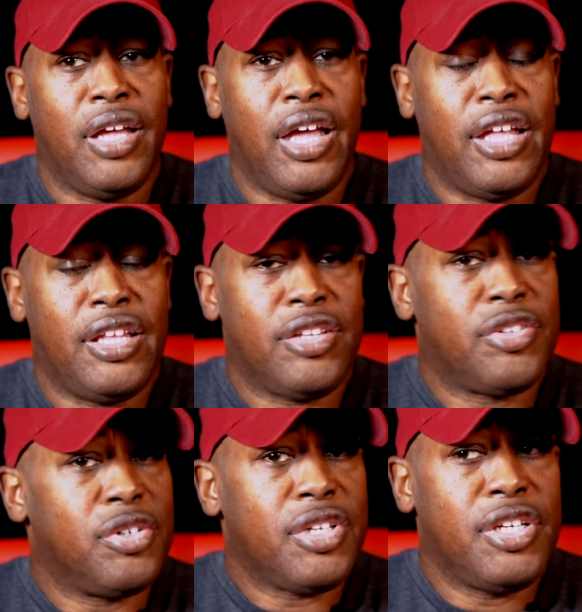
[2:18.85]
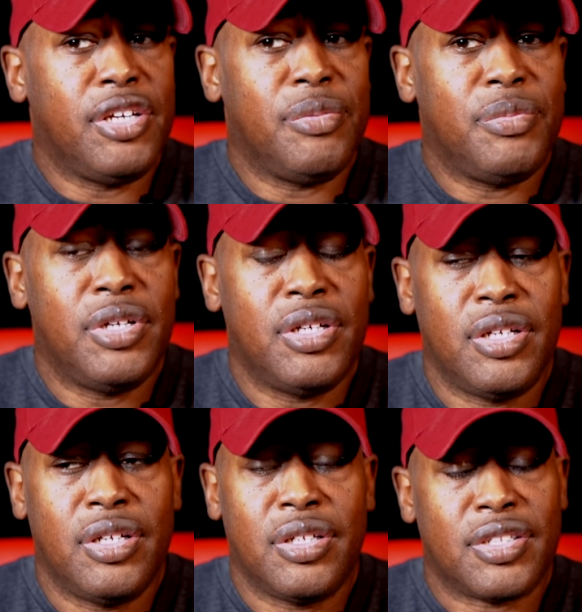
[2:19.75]
And it took him
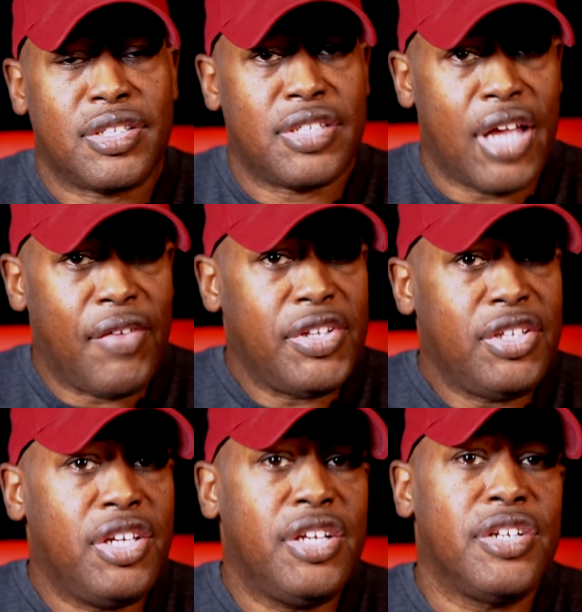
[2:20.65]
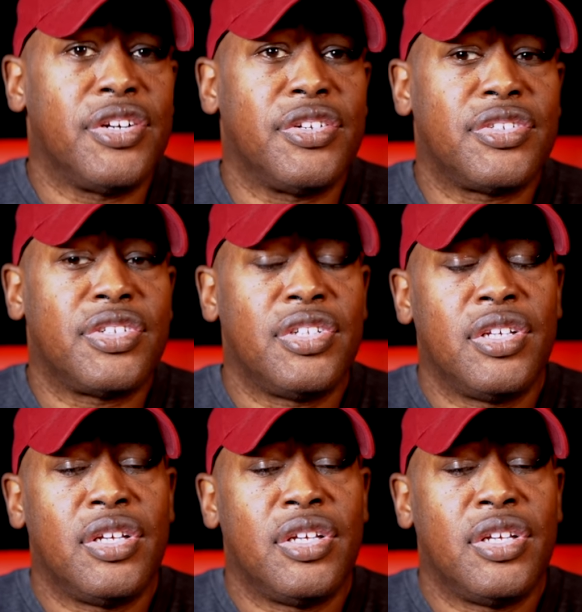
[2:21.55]
7 years